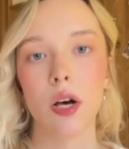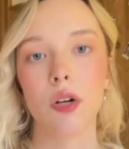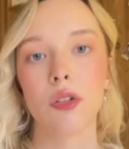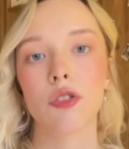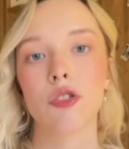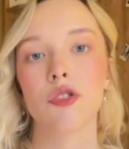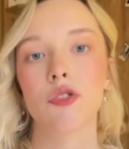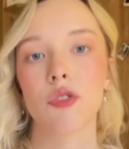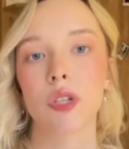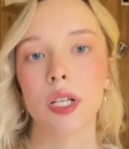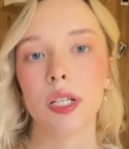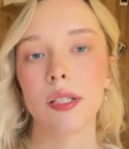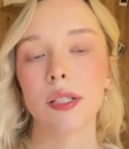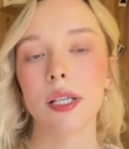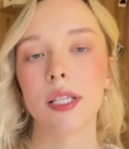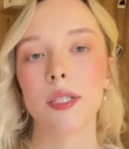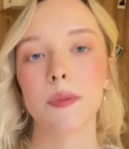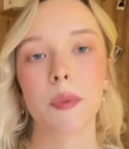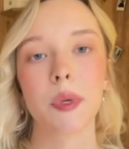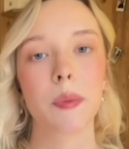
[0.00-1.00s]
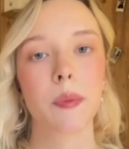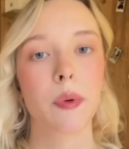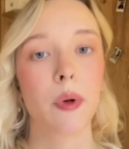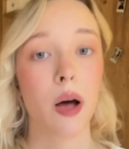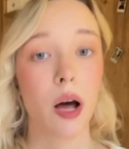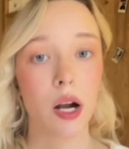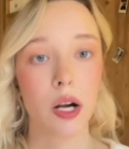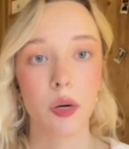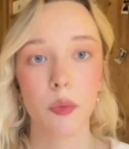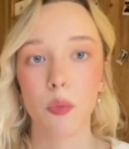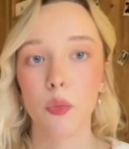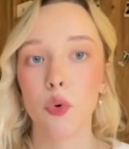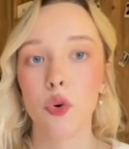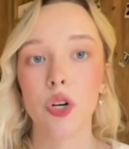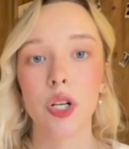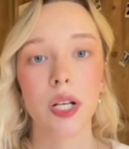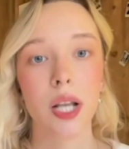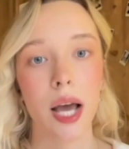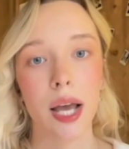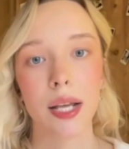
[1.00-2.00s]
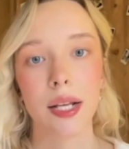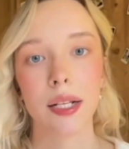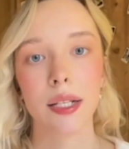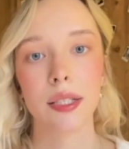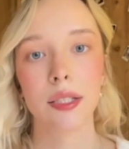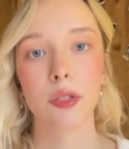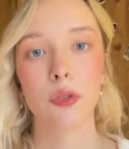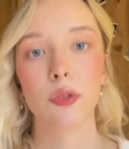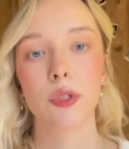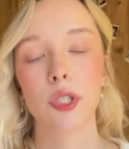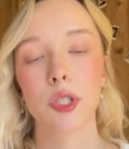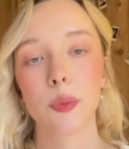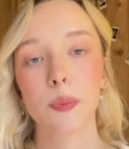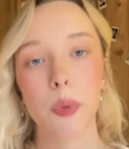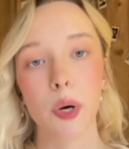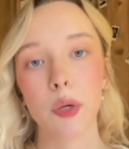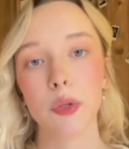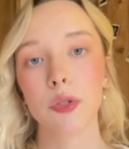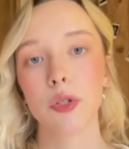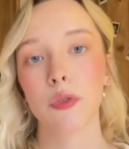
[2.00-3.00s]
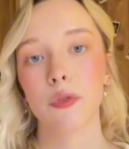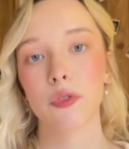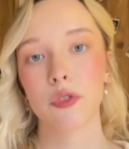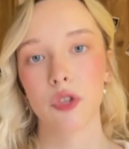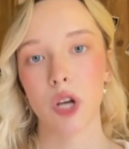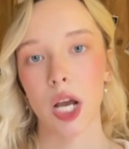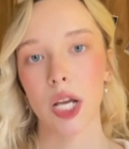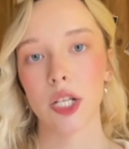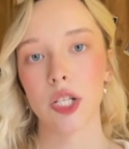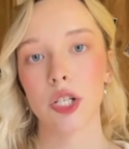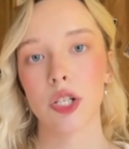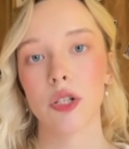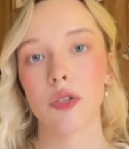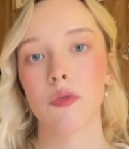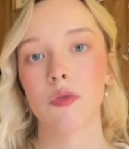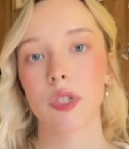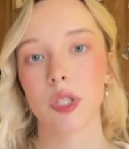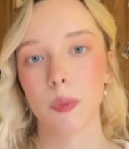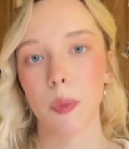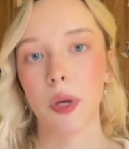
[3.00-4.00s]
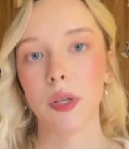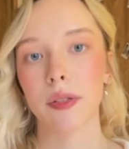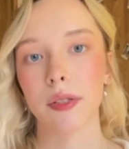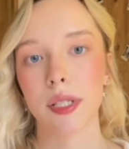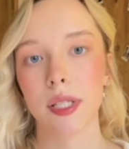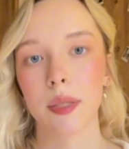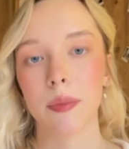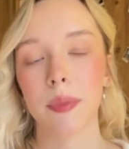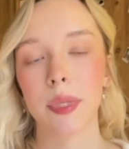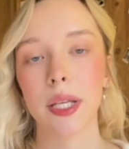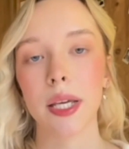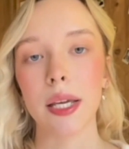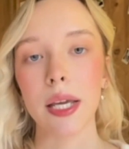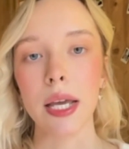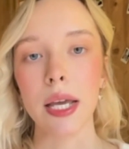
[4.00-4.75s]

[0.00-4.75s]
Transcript: on streets as people are more likely to dispose of trash responsibly